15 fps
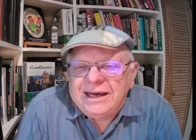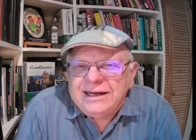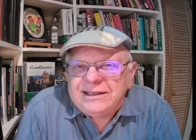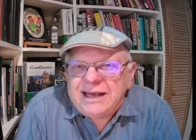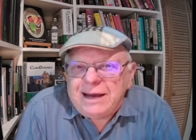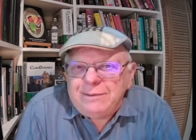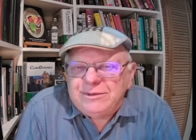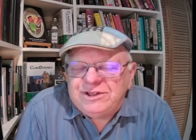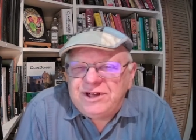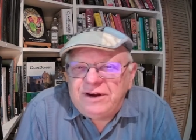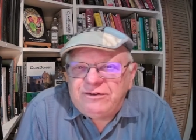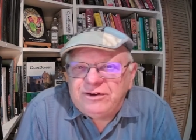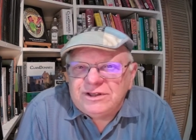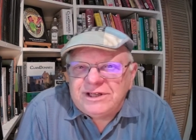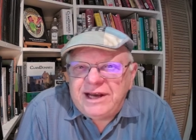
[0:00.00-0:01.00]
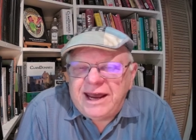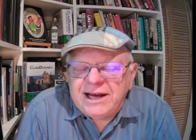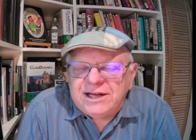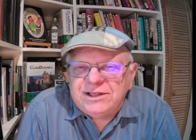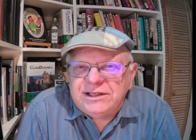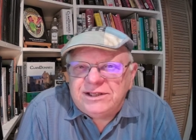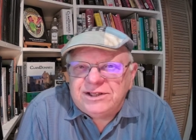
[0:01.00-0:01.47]
Now, Thomas Jefferson
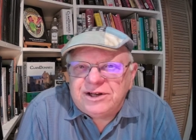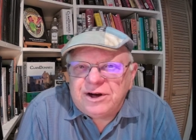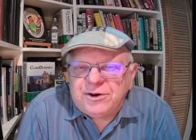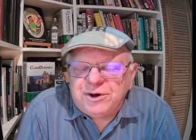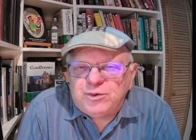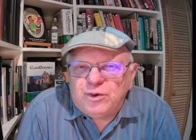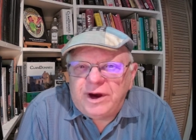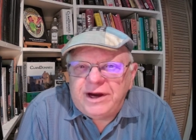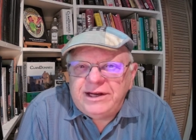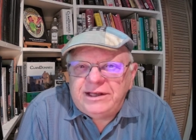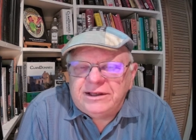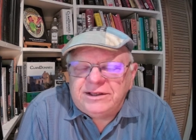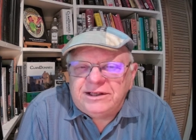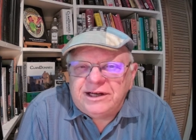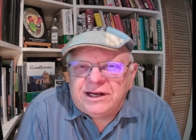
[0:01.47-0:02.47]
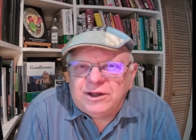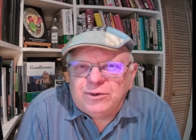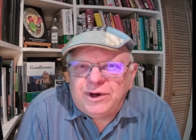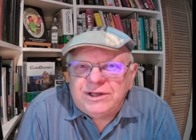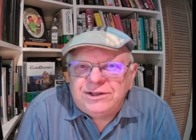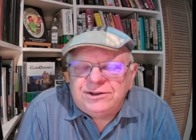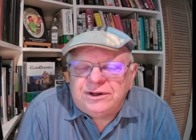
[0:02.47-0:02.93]
actually started writing the
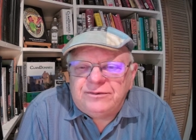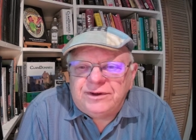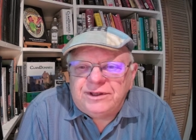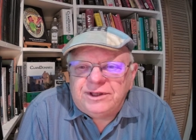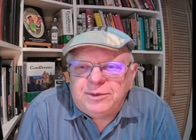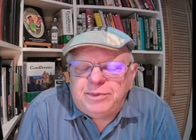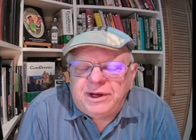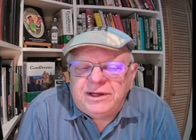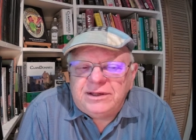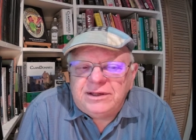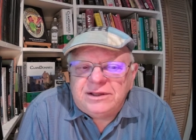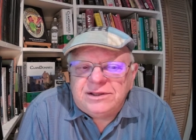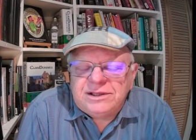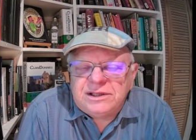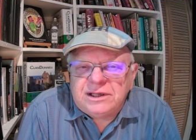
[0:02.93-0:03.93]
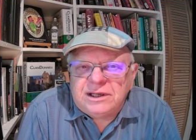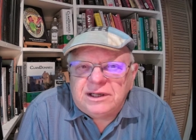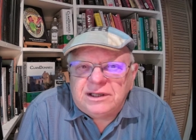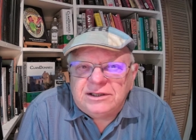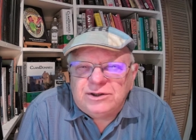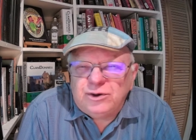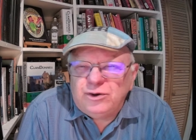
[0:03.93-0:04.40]
Declaration of Independence
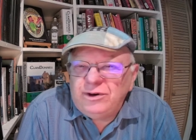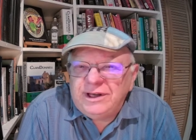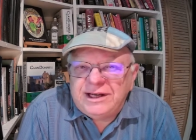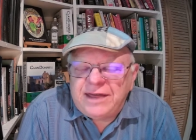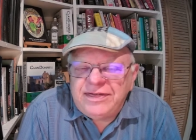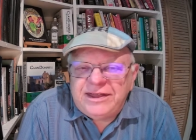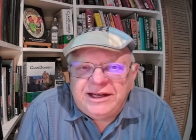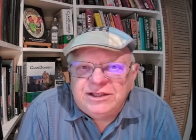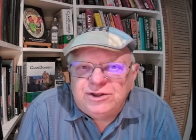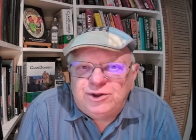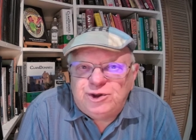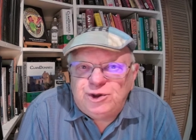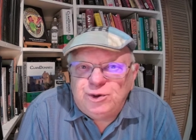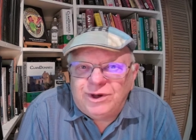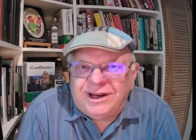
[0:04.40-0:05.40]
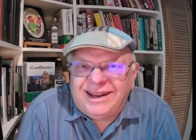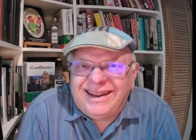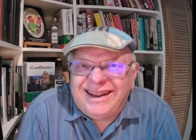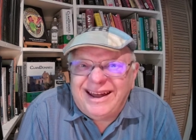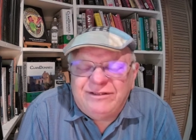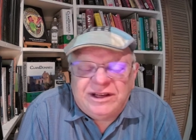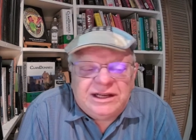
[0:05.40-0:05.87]
as early, I think, as June
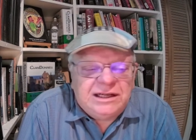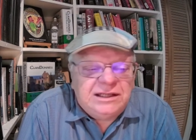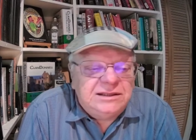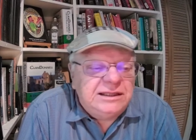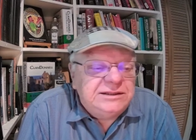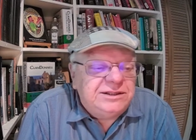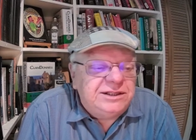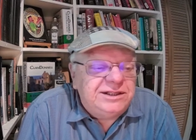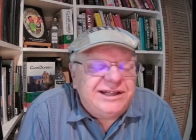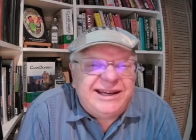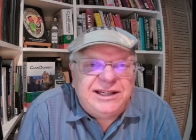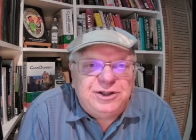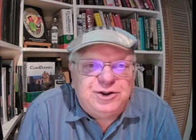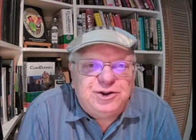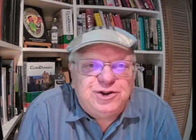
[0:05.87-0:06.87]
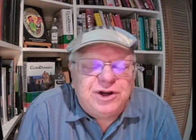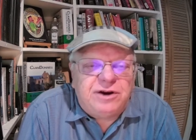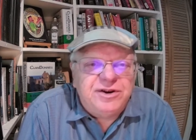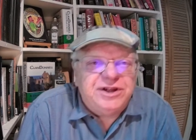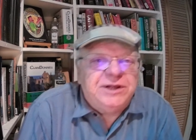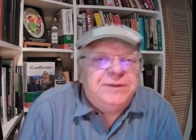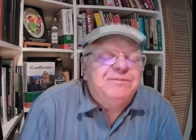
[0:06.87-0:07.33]
11 is the day he
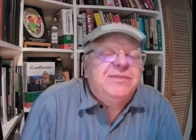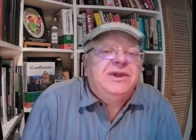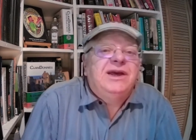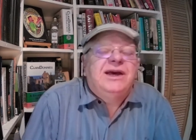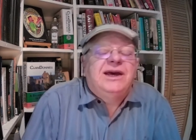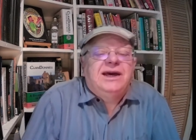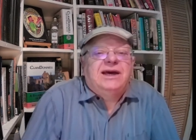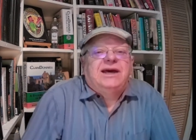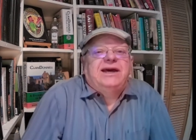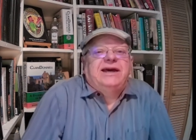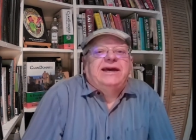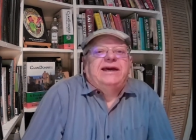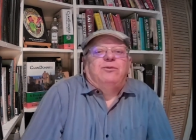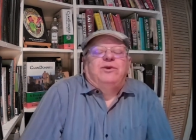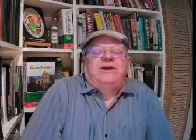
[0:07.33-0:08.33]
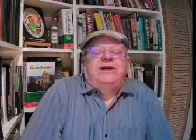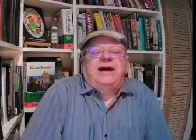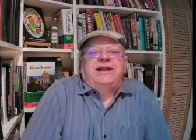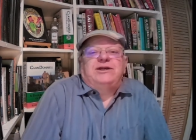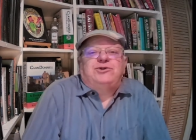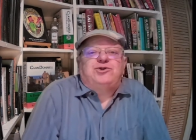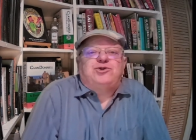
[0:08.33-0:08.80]
started. And when he
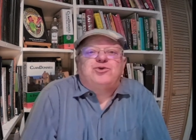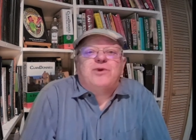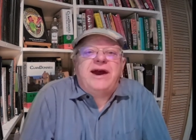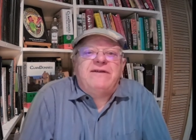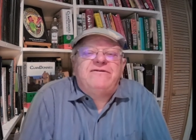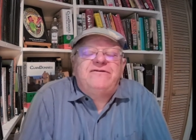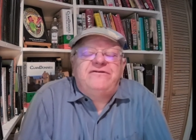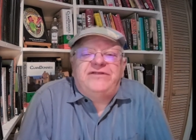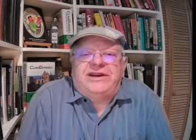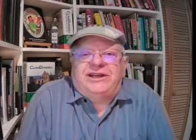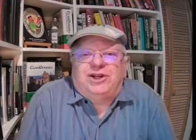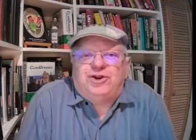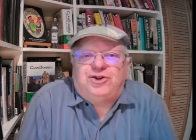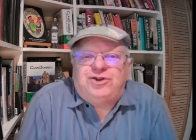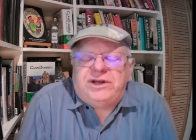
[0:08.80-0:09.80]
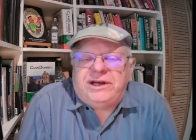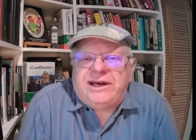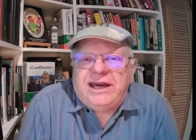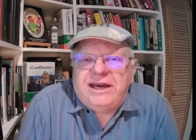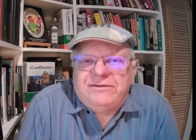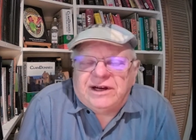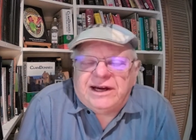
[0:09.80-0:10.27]
got his draft finished, he
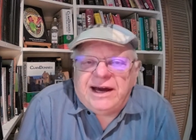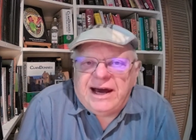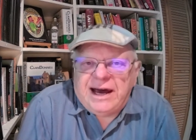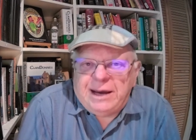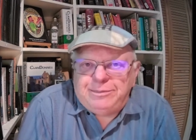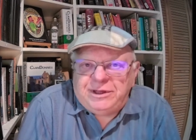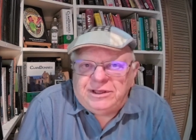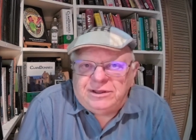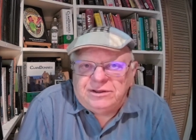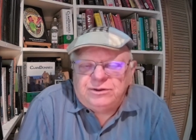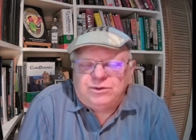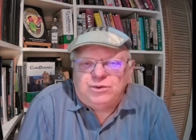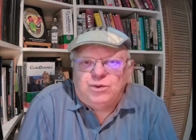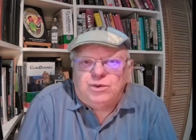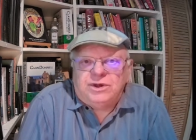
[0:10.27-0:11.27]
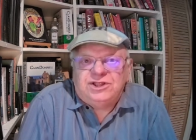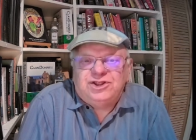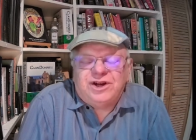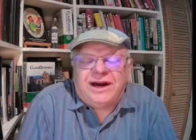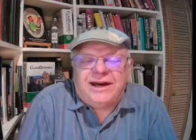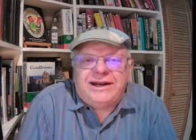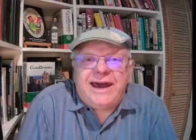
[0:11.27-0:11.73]
gave a copy to
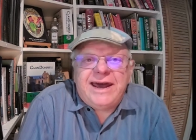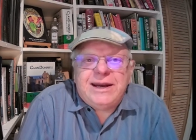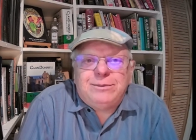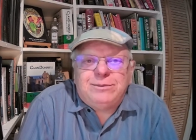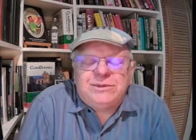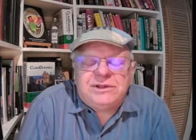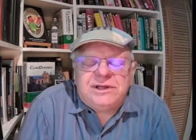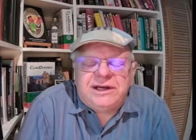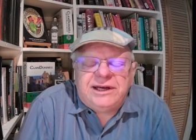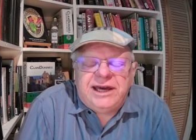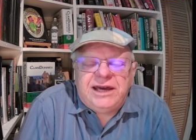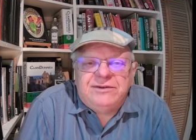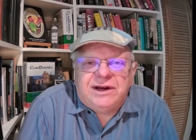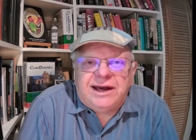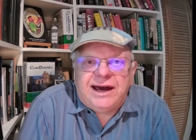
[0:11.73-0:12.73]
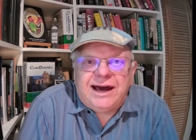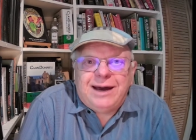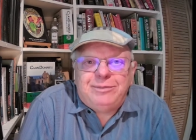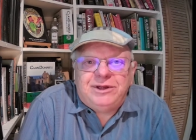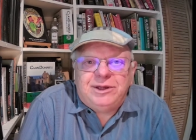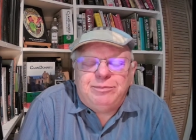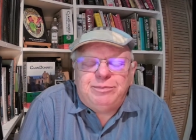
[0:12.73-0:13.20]
John Adams, and he gave a
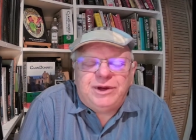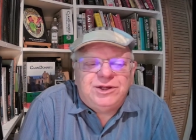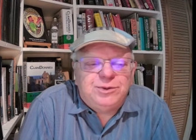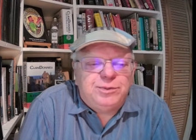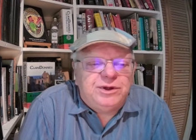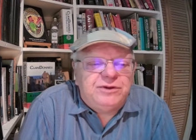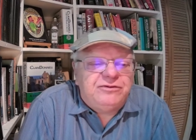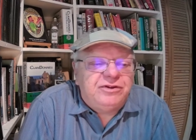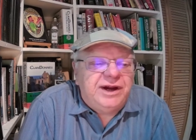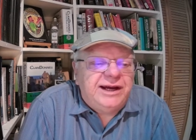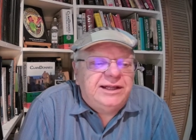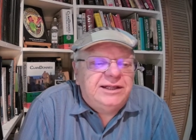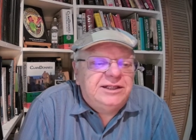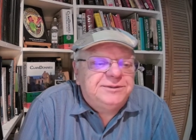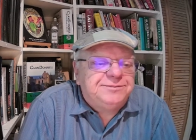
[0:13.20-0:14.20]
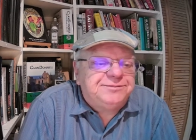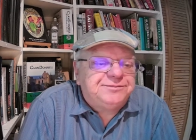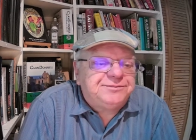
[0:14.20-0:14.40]
copy to Benjamin Franklin.